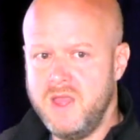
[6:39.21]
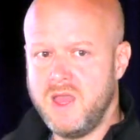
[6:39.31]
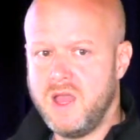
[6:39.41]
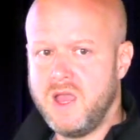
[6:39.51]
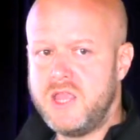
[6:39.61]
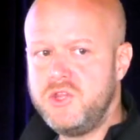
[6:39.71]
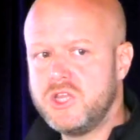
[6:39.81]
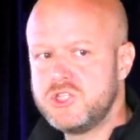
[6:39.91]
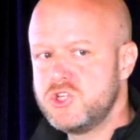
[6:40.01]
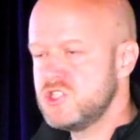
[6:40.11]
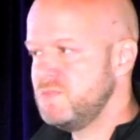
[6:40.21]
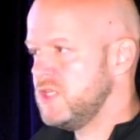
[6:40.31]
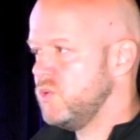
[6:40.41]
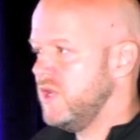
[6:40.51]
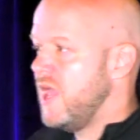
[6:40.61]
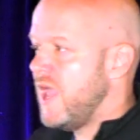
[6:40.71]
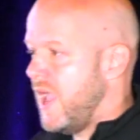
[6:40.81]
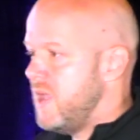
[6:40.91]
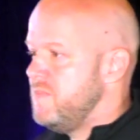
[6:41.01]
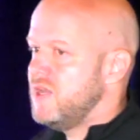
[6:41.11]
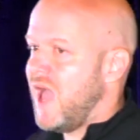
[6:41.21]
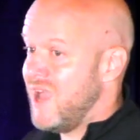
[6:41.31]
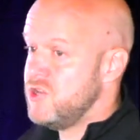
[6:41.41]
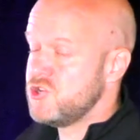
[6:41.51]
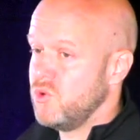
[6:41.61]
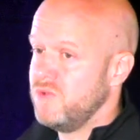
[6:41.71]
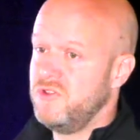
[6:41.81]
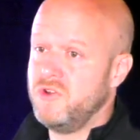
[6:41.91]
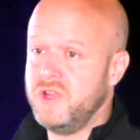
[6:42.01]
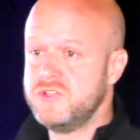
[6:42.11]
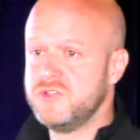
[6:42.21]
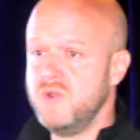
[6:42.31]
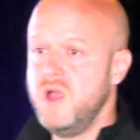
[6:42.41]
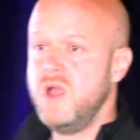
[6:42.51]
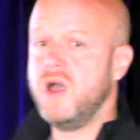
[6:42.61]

And you can choose between Amy and Andrew if you're into